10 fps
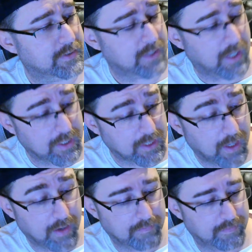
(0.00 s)
I
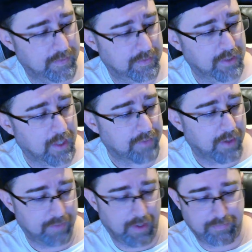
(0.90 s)
love
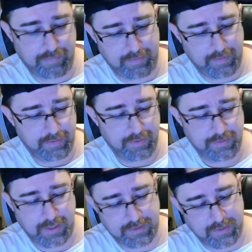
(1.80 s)
this
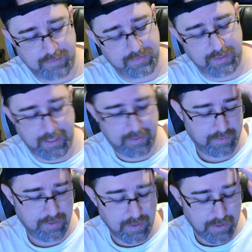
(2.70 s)
headset for that.
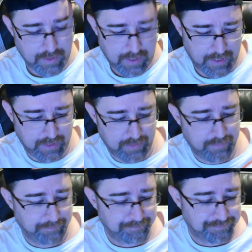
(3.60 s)
And
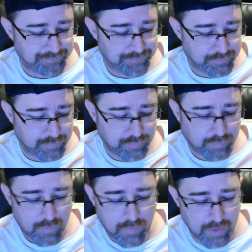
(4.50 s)

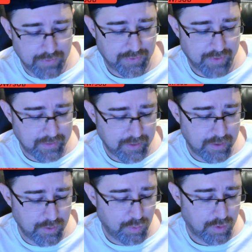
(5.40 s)
the thing that
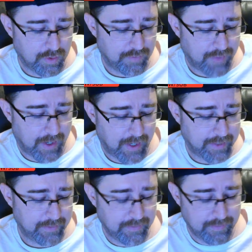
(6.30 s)
you will
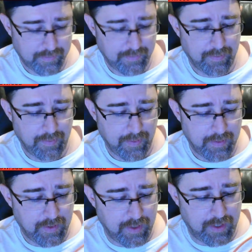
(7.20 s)
find
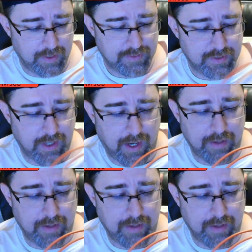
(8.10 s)
is I